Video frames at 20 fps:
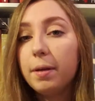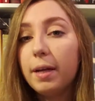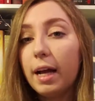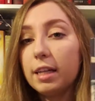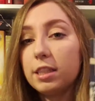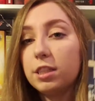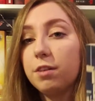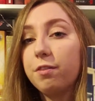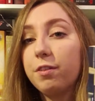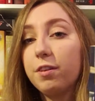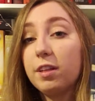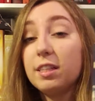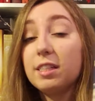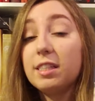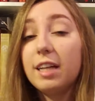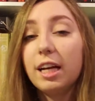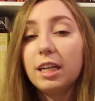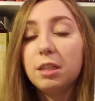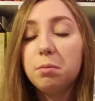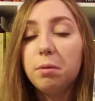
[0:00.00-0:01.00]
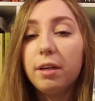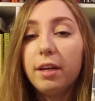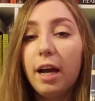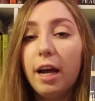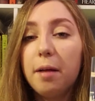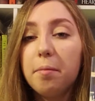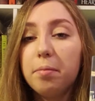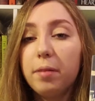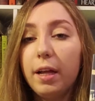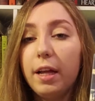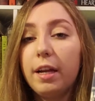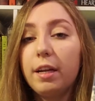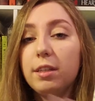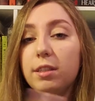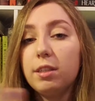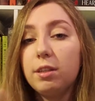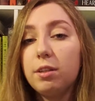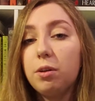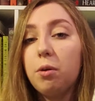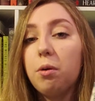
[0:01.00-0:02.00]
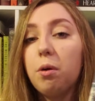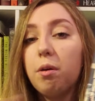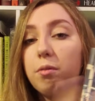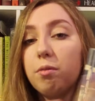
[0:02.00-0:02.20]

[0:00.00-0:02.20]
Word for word: yeah, so for this next week, I'm planning to